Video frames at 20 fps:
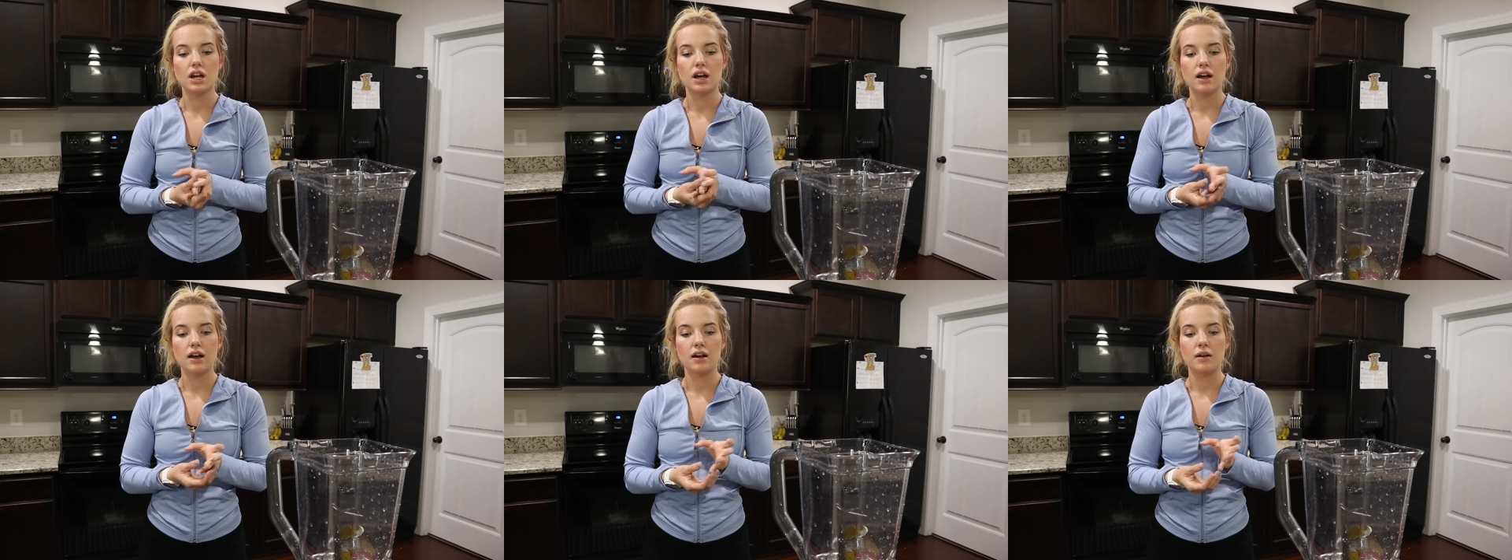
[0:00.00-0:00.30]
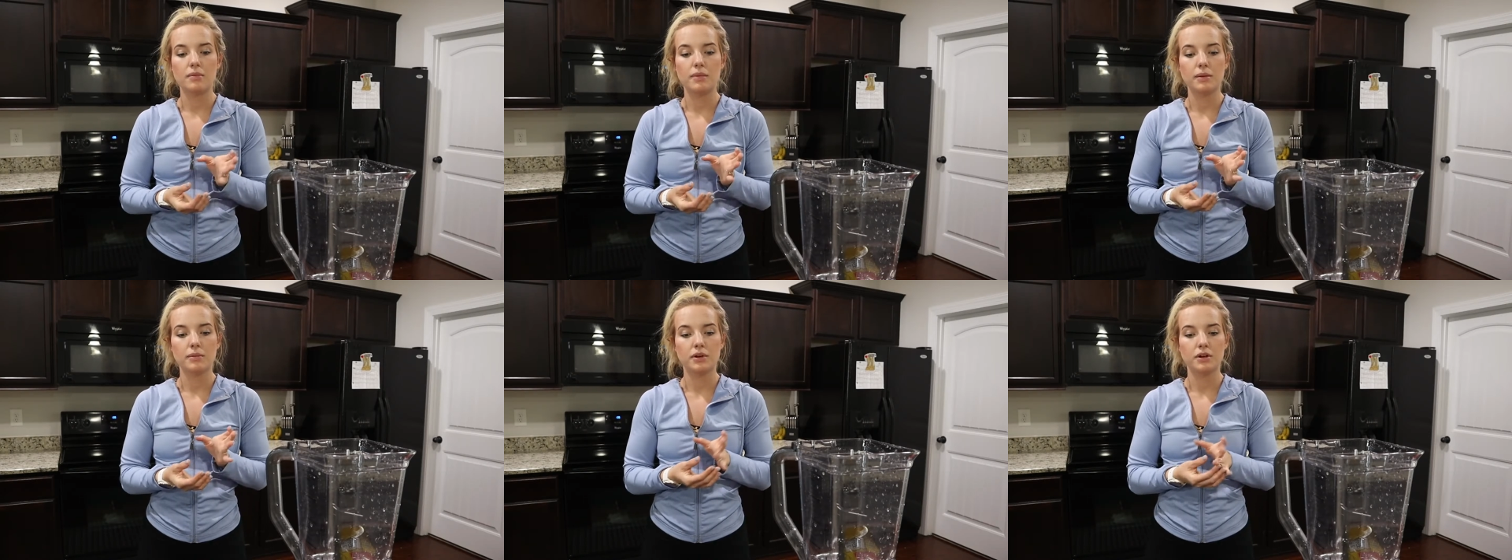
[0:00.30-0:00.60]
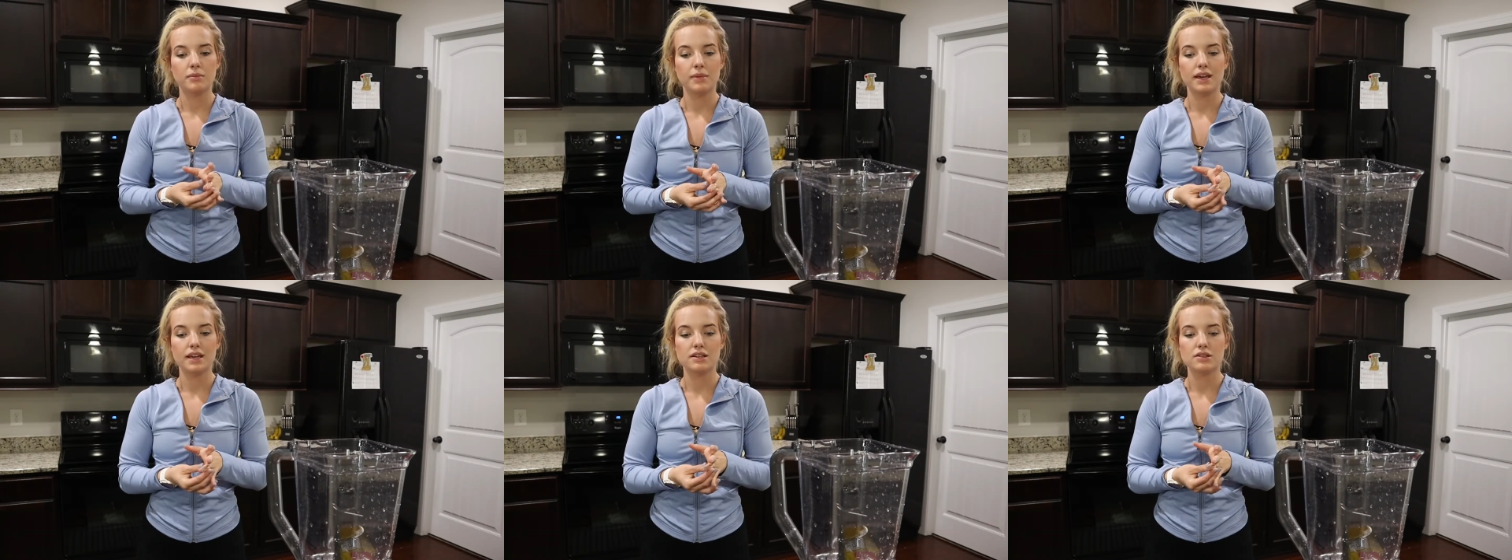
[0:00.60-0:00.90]
I'm
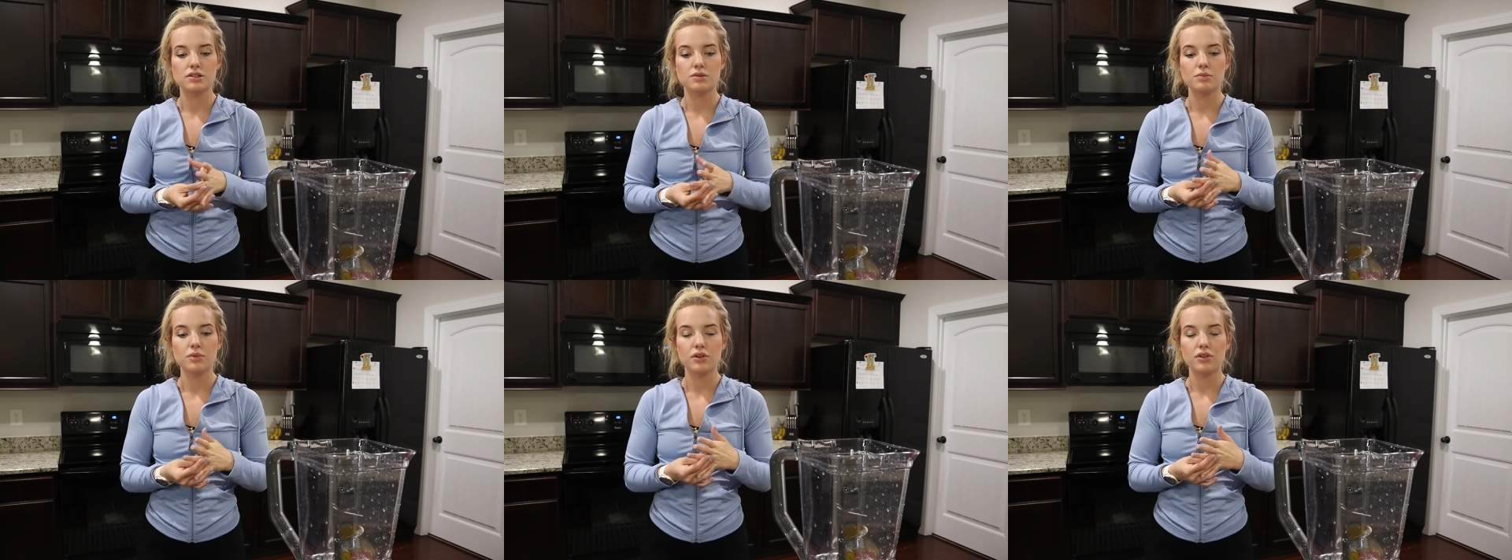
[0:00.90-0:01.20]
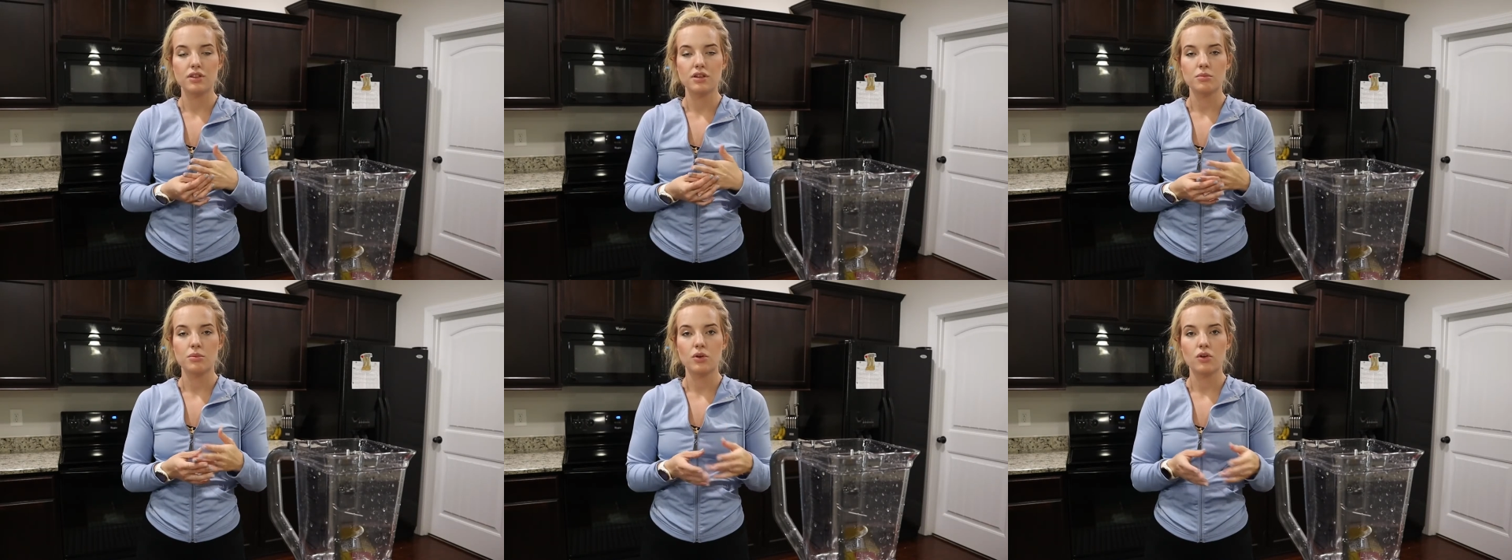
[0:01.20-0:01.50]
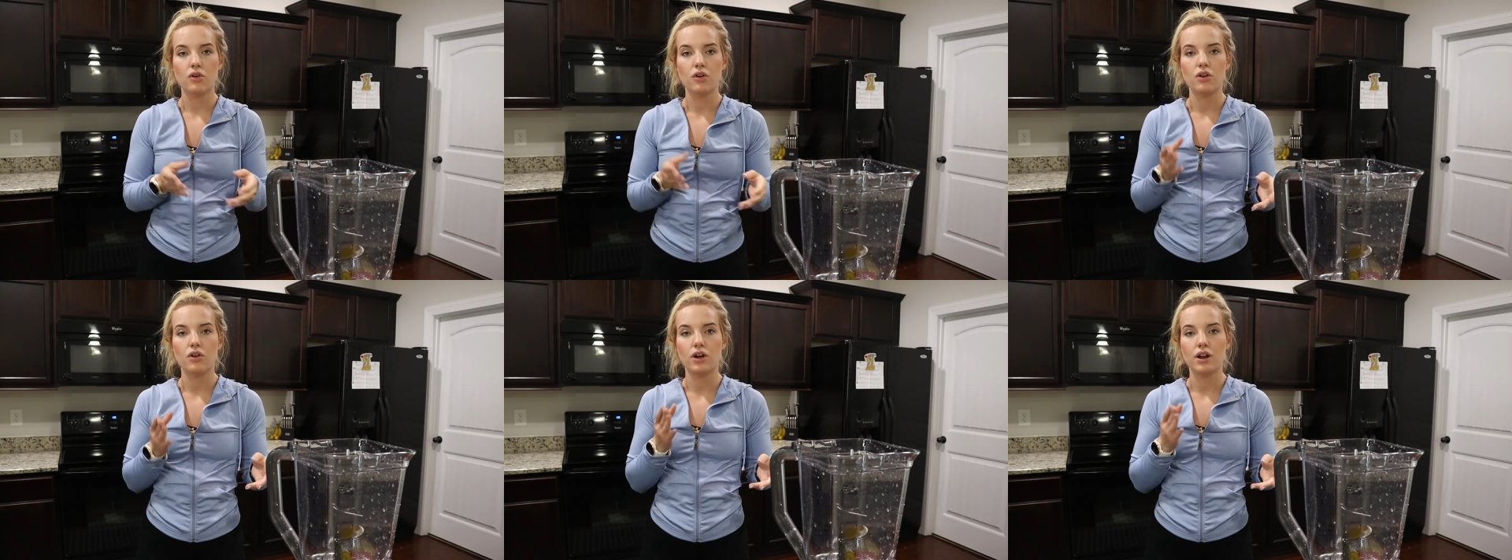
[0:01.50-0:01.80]
gonna make a smoothie
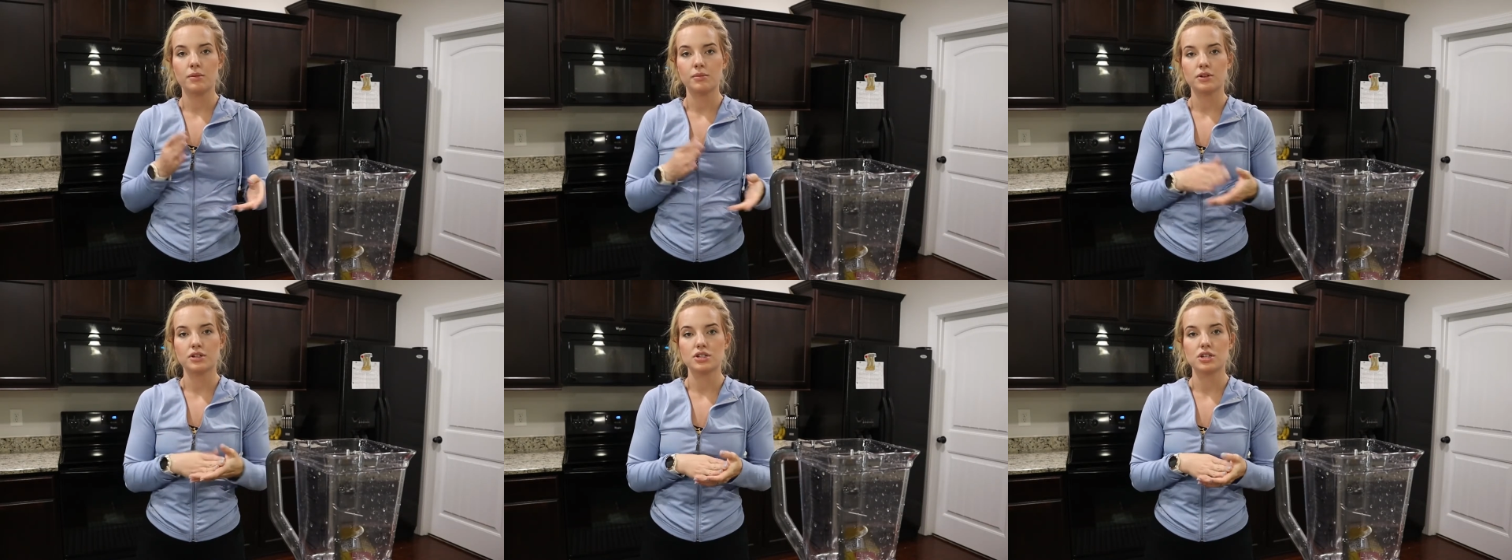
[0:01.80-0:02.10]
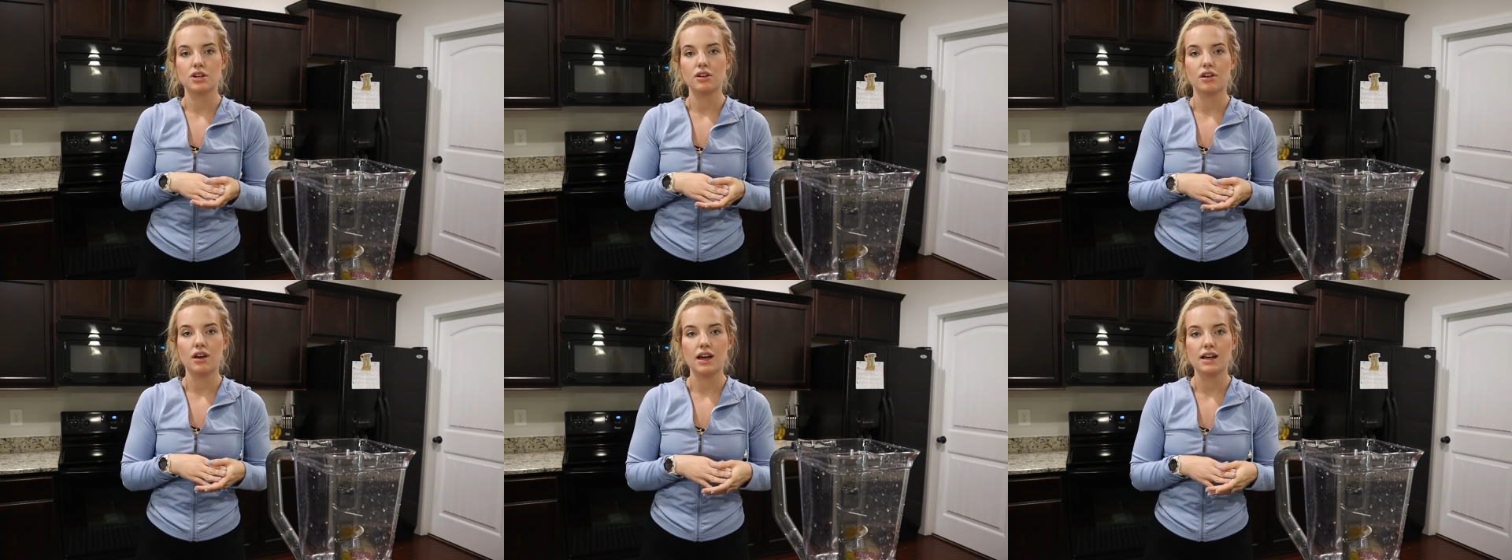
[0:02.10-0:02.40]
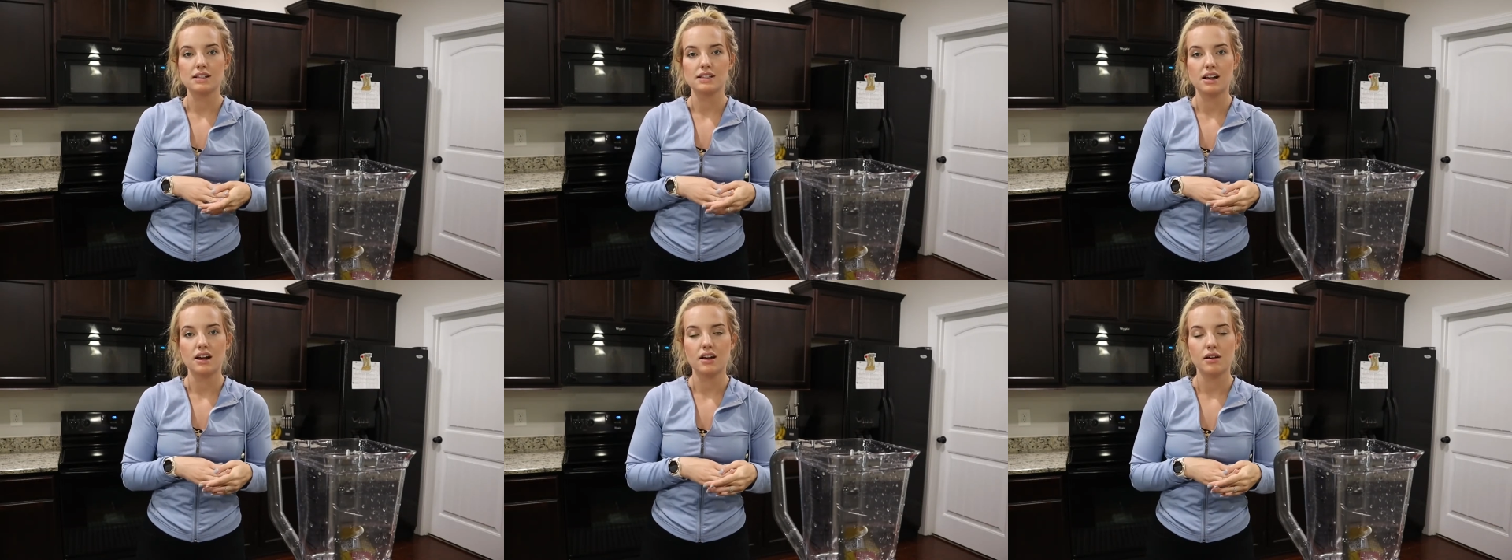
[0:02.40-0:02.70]
bowl and I'm gonna show you
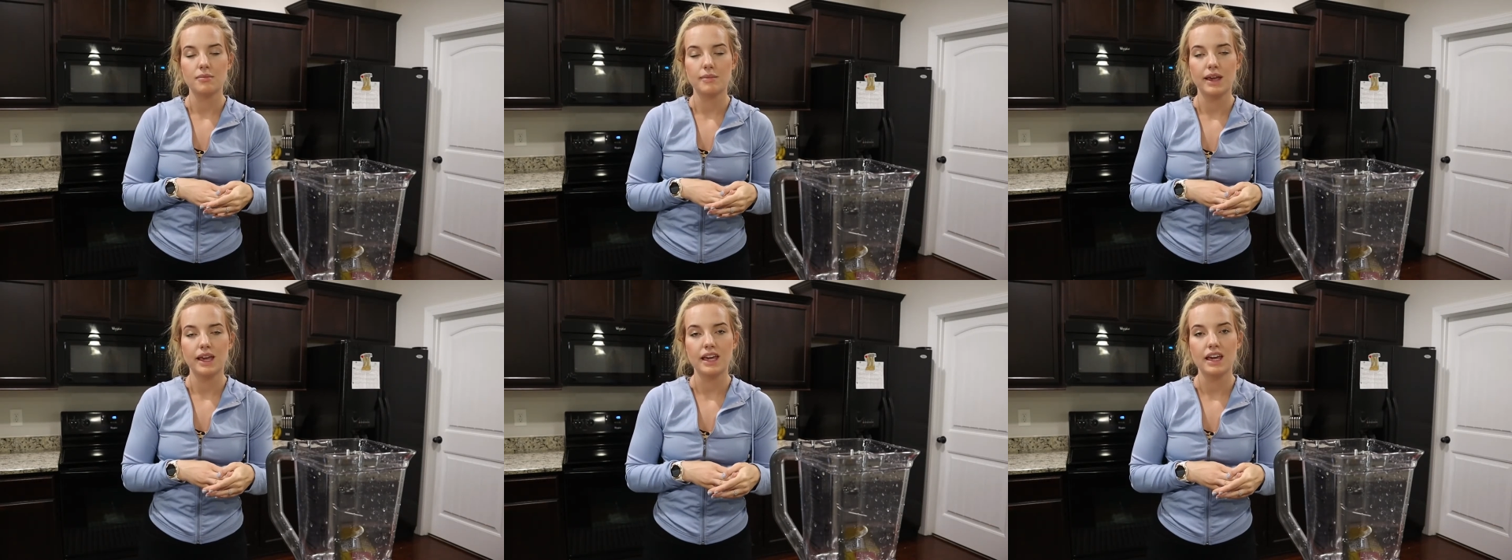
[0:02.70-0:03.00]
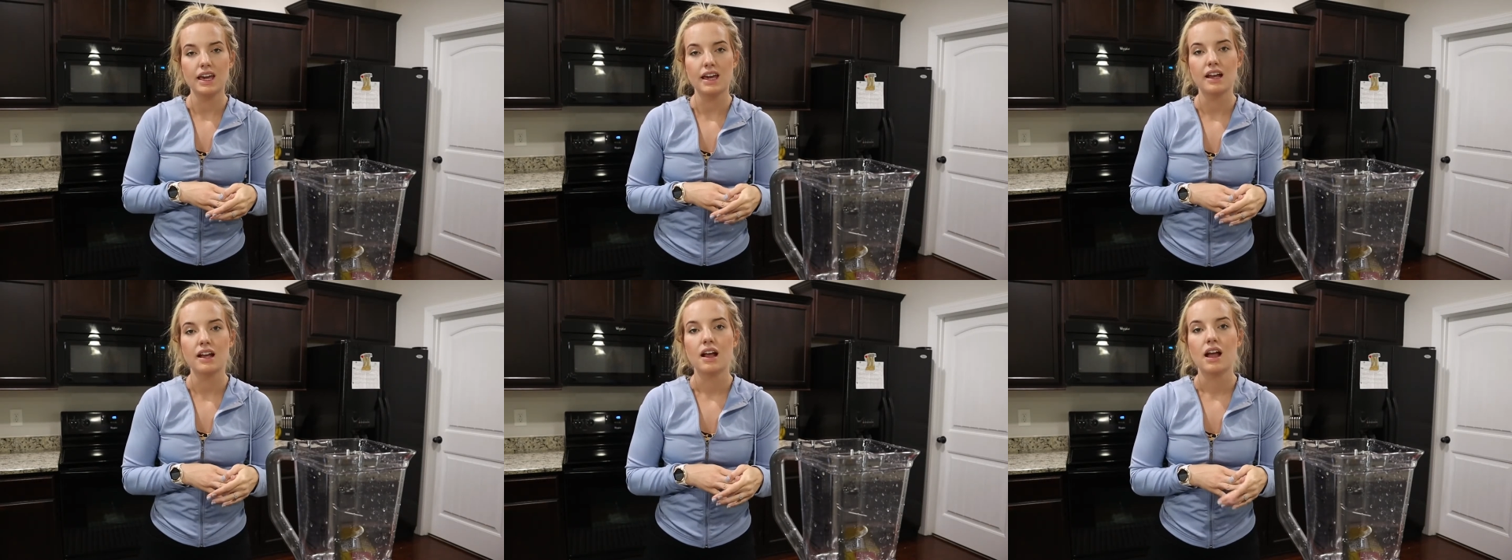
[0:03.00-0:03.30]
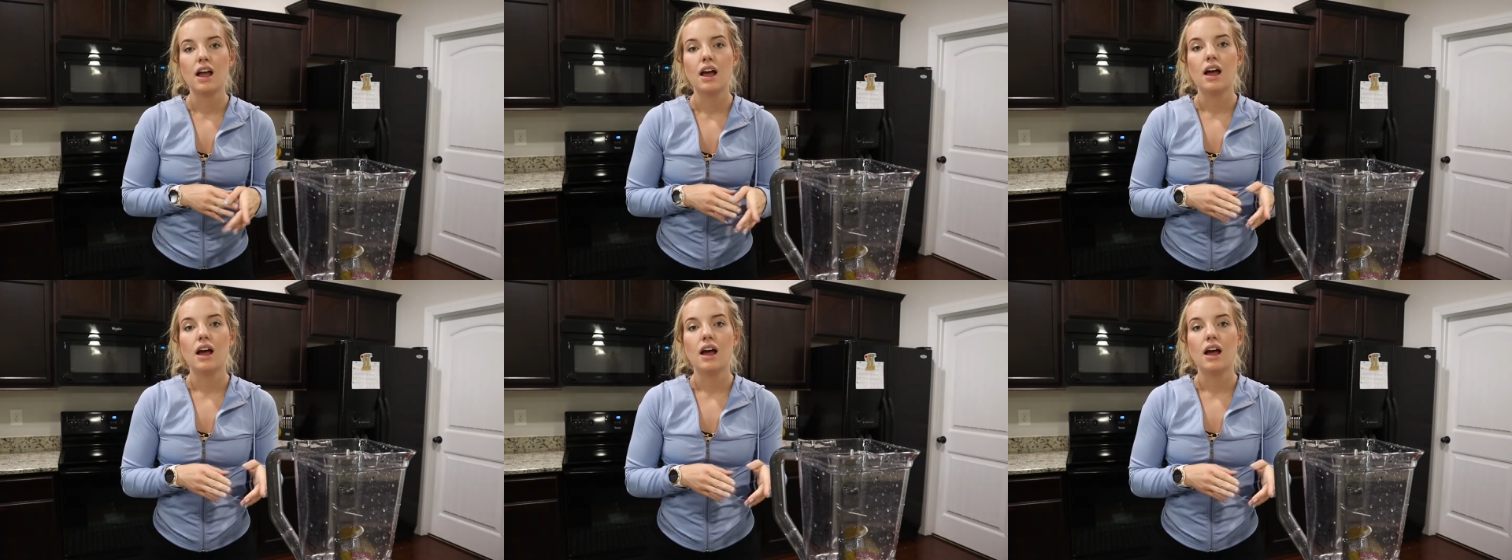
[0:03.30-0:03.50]
guys how I make it.